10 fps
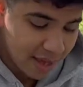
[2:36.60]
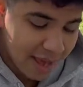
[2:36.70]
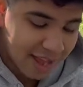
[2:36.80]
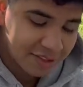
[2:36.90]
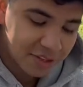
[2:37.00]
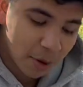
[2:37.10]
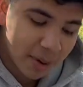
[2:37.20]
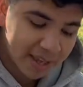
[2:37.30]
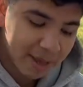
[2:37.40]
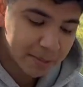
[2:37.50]
And so
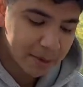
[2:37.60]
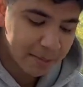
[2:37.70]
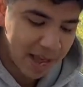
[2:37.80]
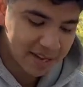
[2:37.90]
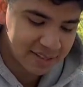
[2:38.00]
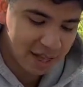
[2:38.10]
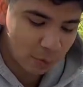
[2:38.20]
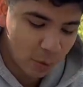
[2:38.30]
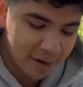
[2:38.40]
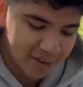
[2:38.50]
it came to pass
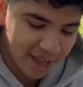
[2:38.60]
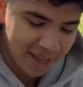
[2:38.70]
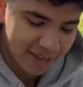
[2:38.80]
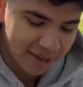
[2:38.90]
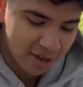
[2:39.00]
that one day,